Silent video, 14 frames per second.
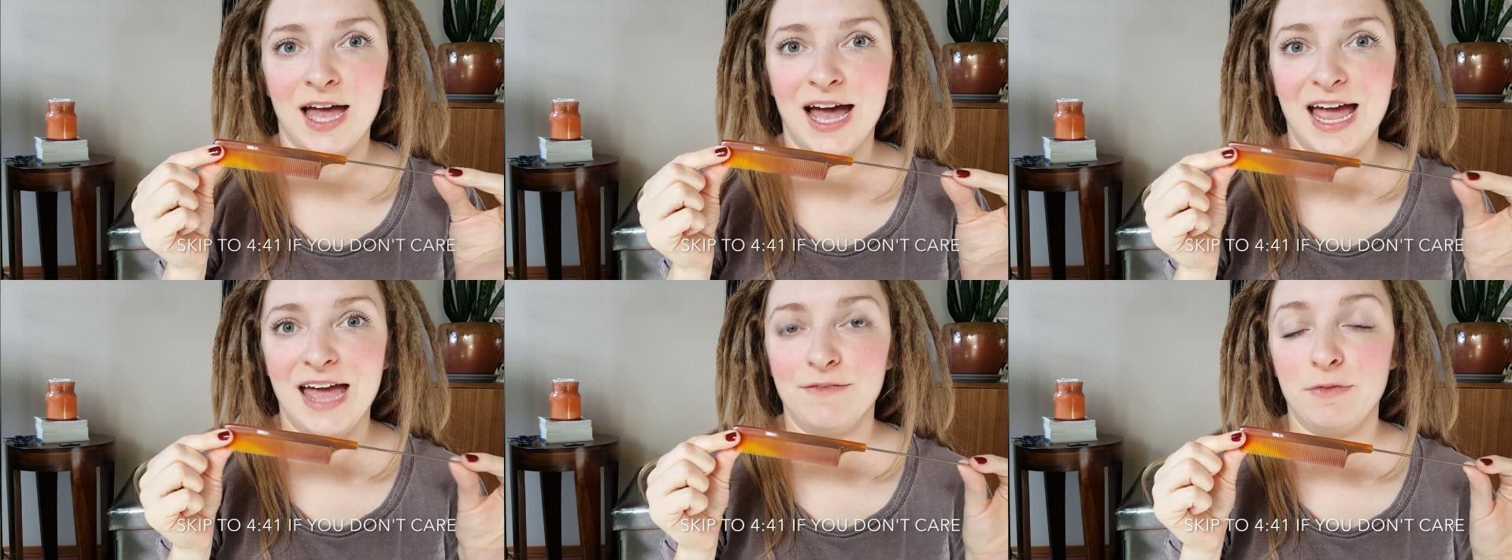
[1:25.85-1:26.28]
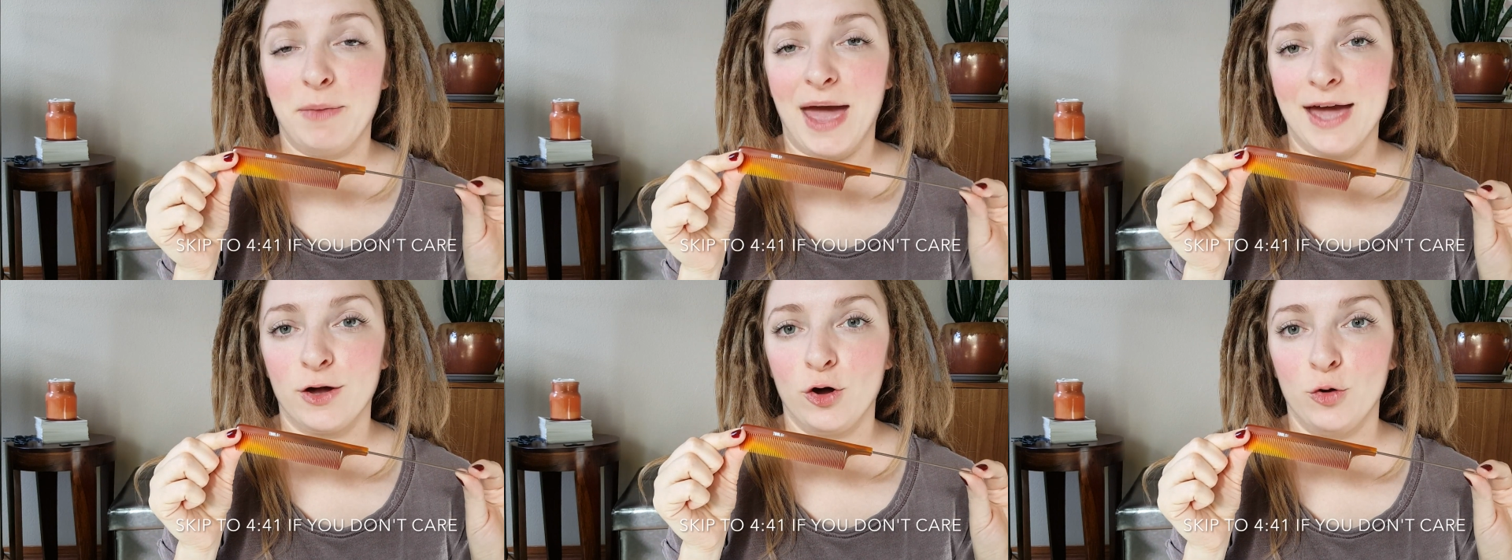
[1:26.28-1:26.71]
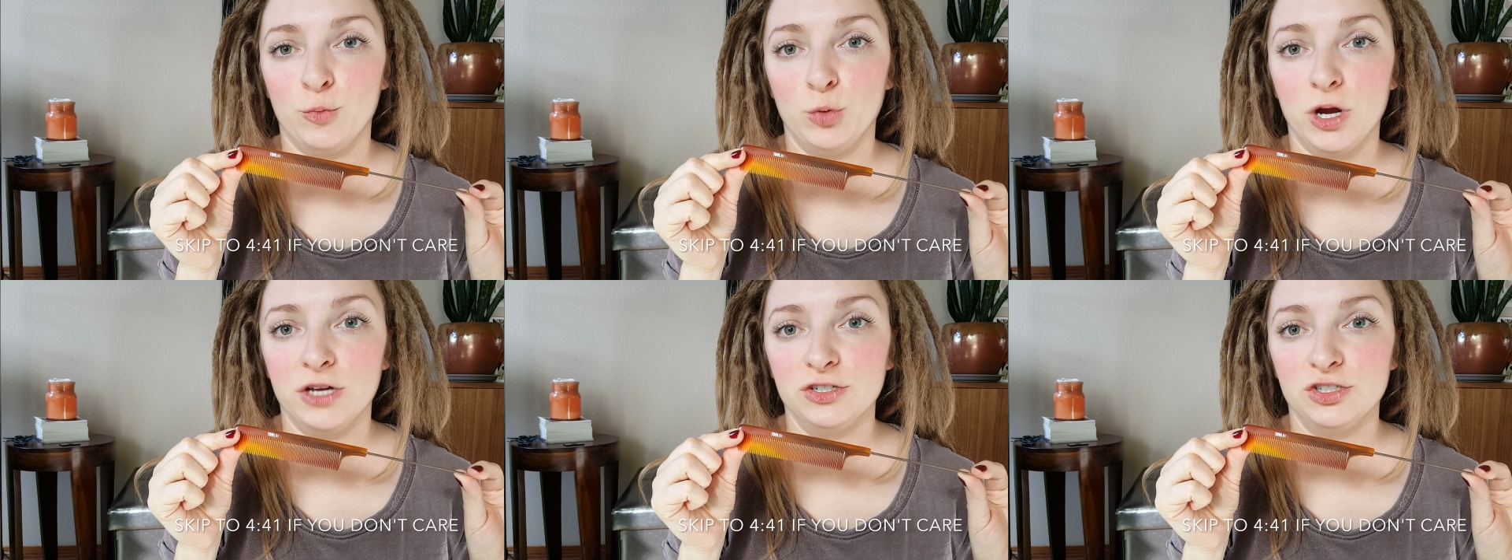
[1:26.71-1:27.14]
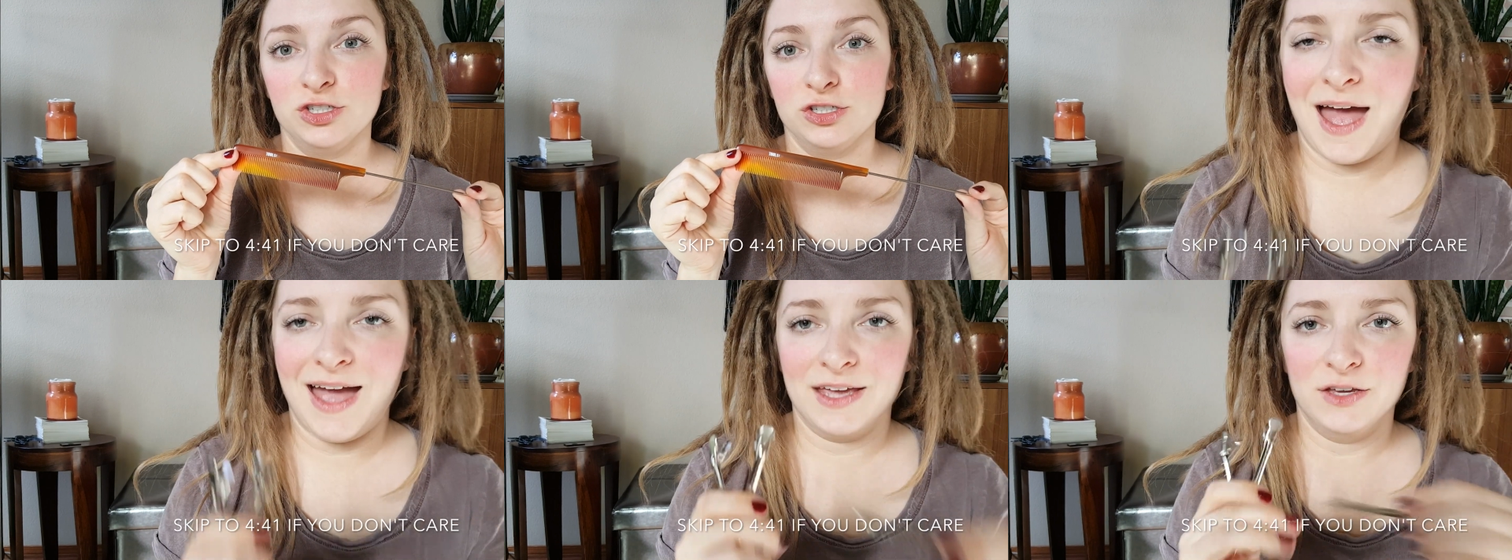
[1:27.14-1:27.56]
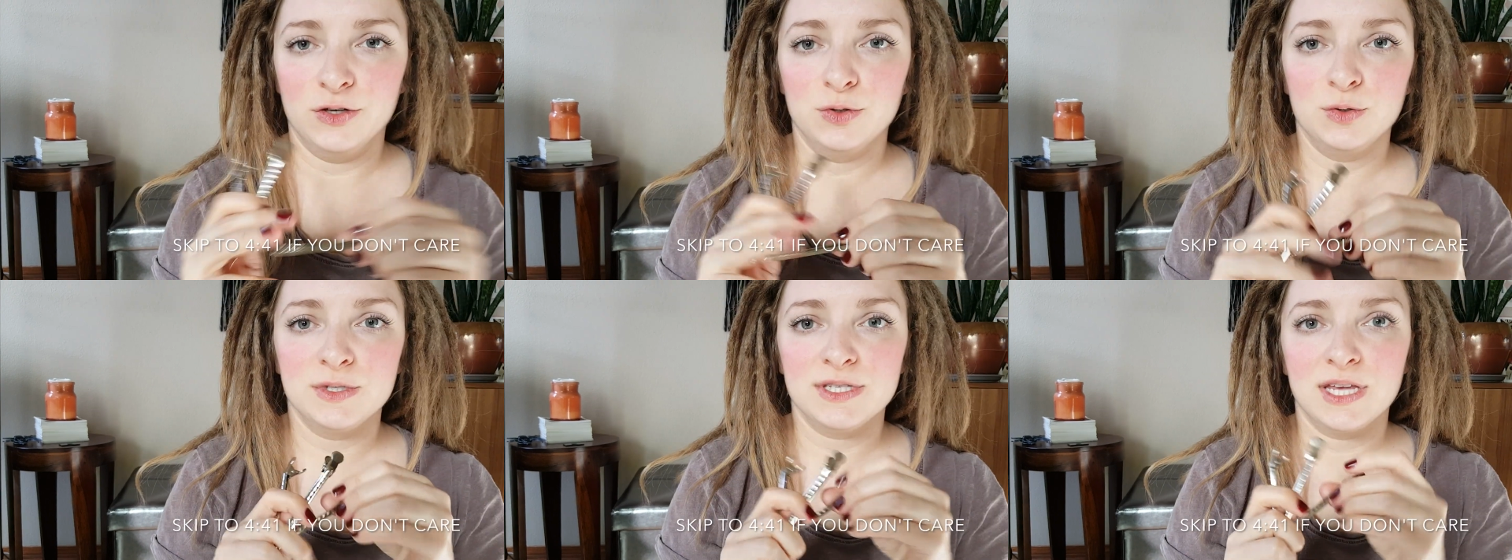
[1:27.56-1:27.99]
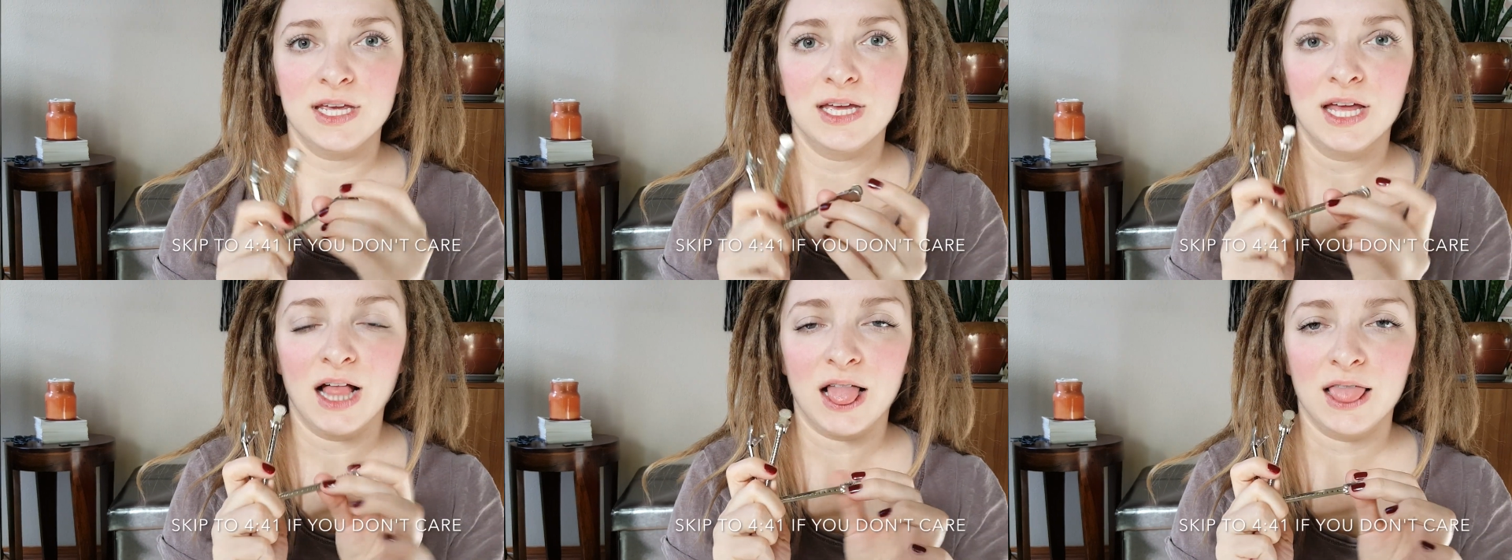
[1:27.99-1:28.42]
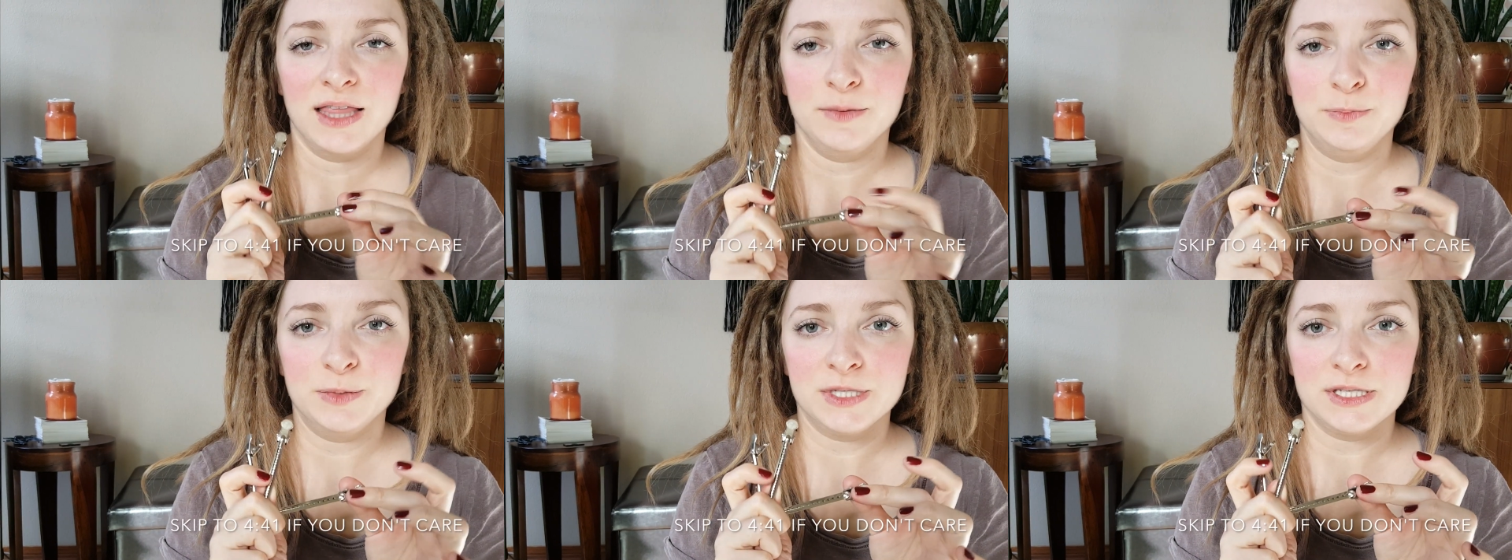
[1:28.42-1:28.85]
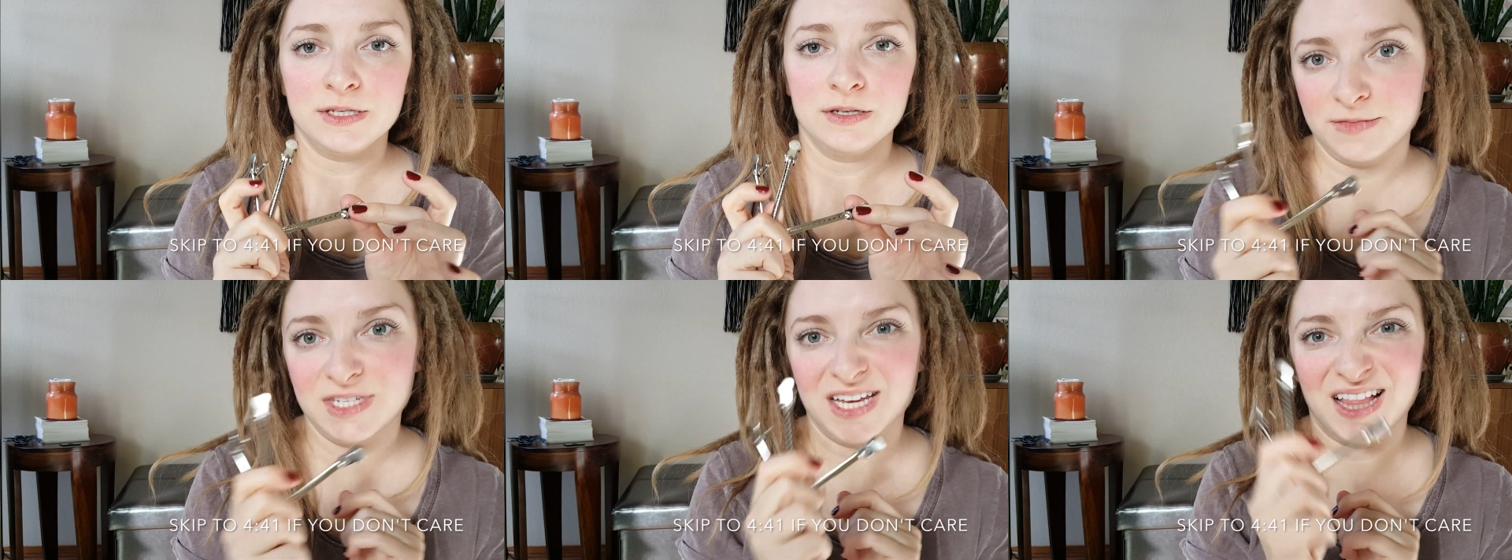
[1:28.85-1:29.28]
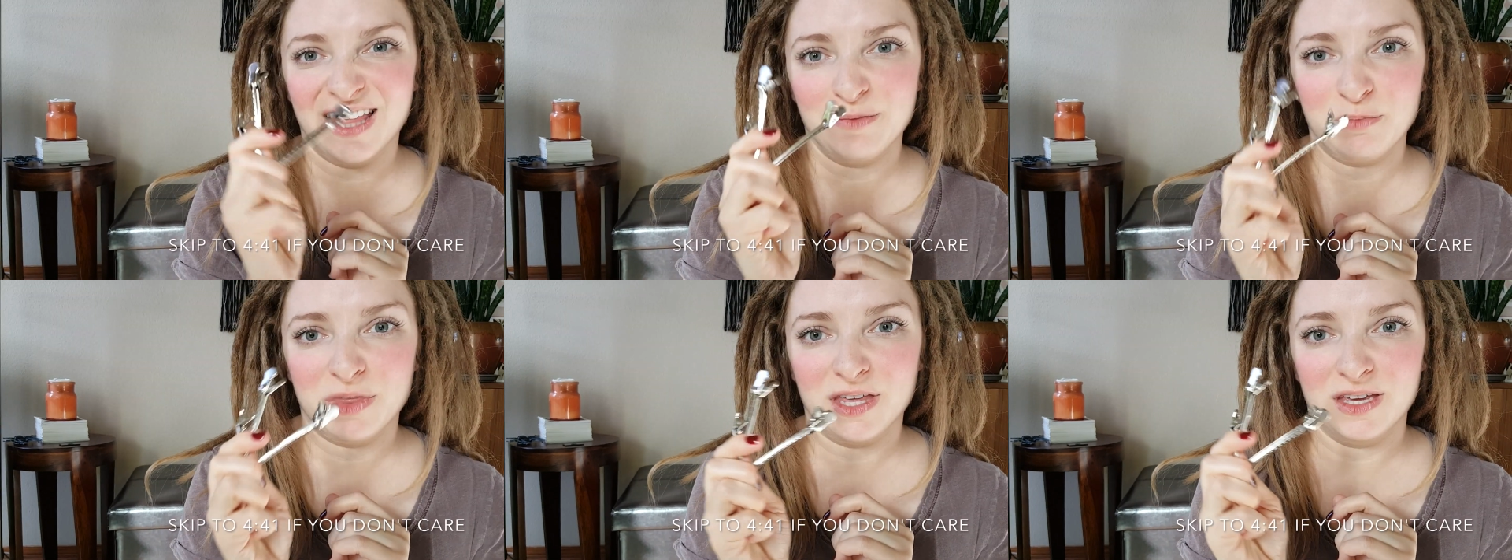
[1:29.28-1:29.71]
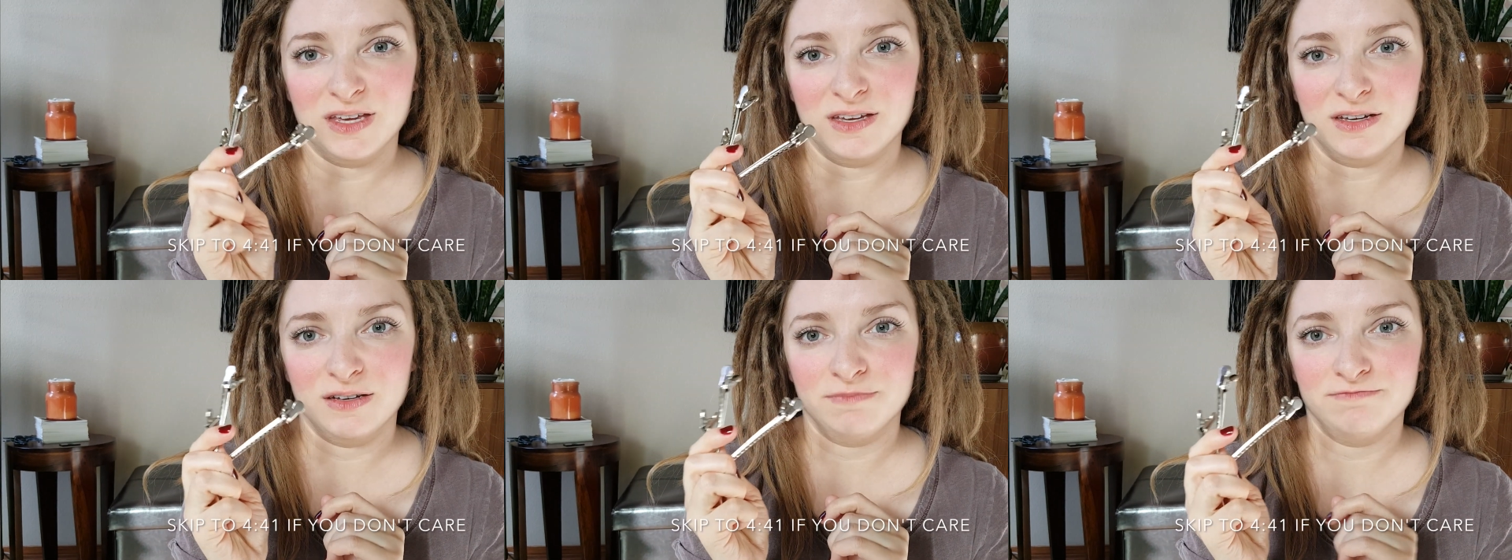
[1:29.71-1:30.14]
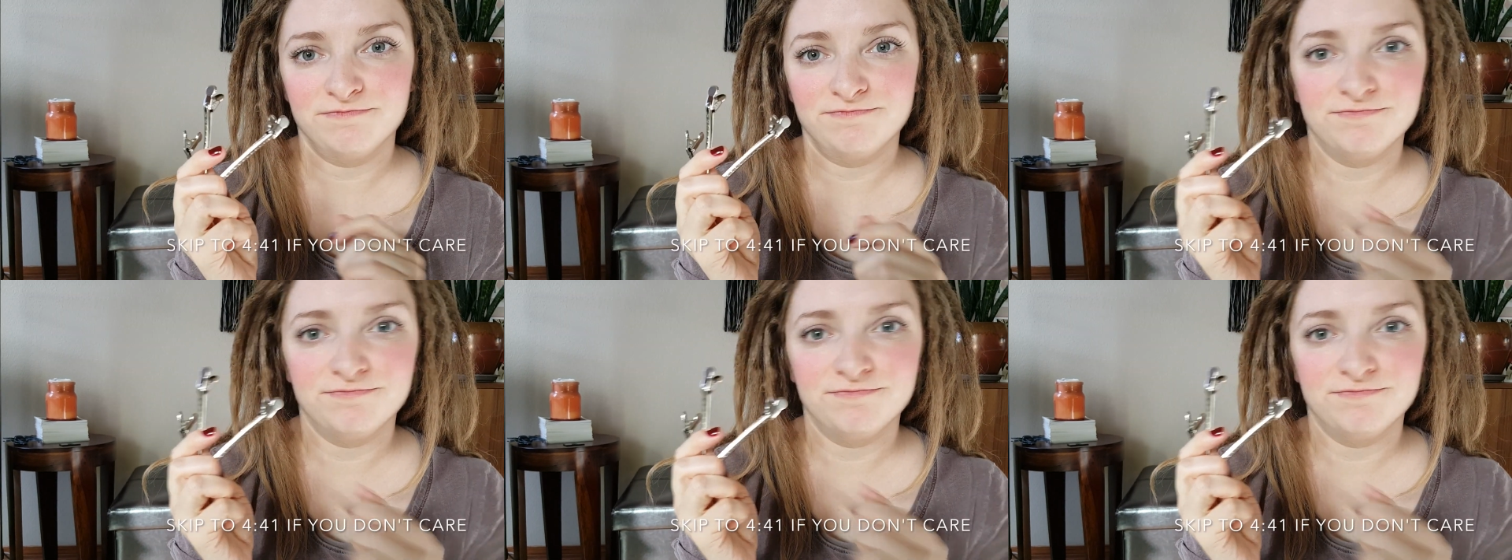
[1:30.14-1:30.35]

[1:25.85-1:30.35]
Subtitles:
I have a back comb brush. I use clips to clip the